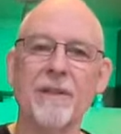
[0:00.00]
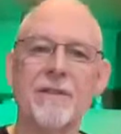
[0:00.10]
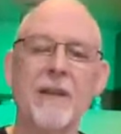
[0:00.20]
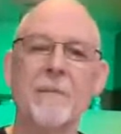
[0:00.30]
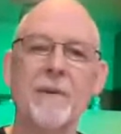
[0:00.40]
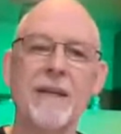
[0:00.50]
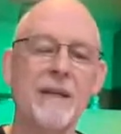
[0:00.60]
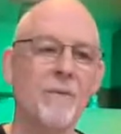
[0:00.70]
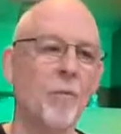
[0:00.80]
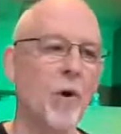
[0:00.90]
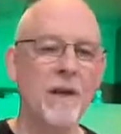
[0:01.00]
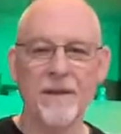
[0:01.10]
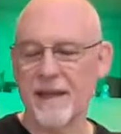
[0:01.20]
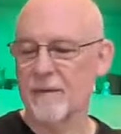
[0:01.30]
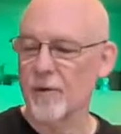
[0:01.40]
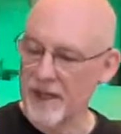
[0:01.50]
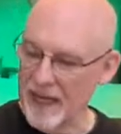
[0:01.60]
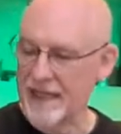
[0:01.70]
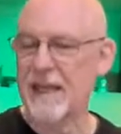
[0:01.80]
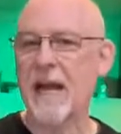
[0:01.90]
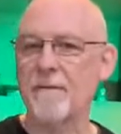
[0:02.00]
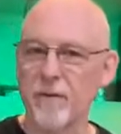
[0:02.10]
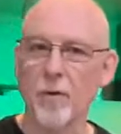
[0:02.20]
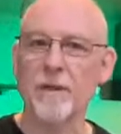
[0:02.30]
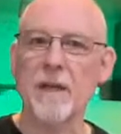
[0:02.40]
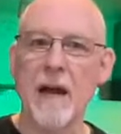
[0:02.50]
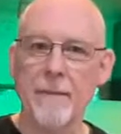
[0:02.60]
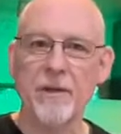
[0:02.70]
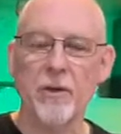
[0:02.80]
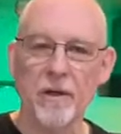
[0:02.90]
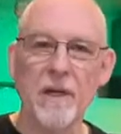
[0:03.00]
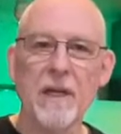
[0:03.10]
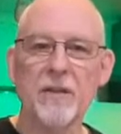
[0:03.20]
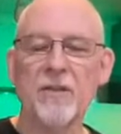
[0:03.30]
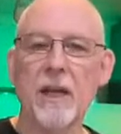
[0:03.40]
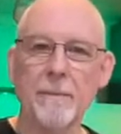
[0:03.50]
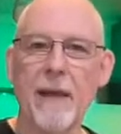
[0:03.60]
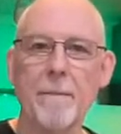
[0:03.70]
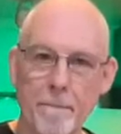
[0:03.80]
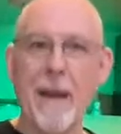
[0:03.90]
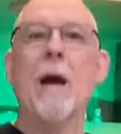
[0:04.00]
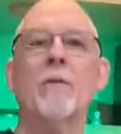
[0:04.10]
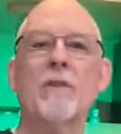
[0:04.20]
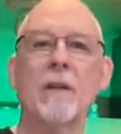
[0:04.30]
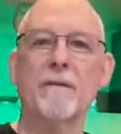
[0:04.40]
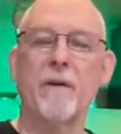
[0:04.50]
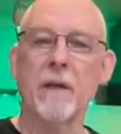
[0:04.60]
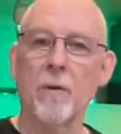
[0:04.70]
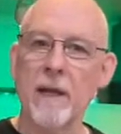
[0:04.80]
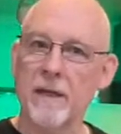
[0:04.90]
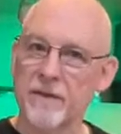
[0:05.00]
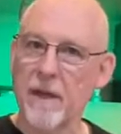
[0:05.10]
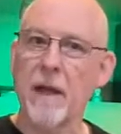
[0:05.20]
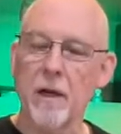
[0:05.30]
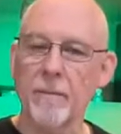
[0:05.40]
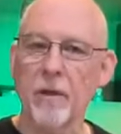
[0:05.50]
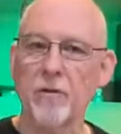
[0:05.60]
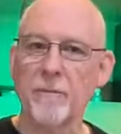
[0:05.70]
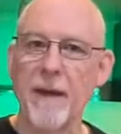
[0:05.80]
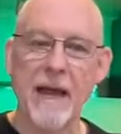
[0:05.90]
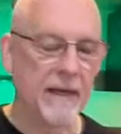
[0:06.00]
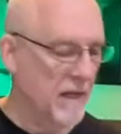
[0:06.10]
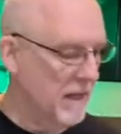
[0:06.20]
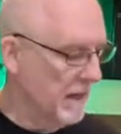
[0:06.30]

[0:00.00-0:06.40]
It's going to be one thing where you hit that floor tom and your stick may bounce in a funny way because the air blows back.